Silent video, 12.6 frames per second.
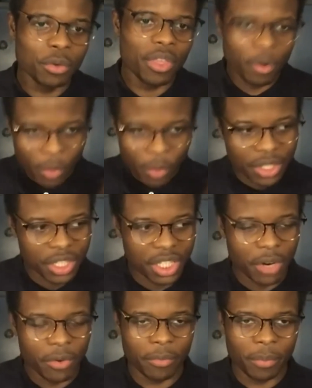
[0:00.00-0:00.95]
There was a
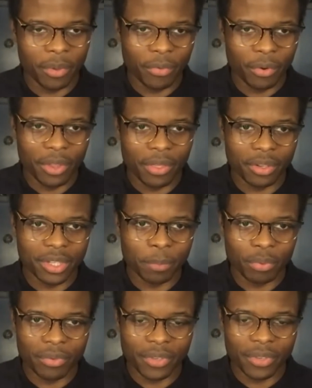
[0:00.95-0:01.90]
sheriff before in this
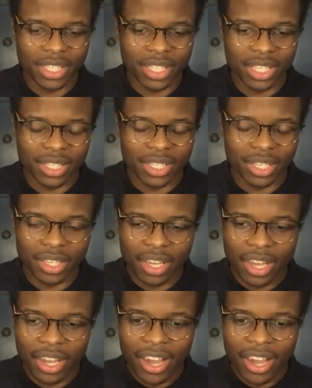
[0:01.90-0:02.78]
previous season,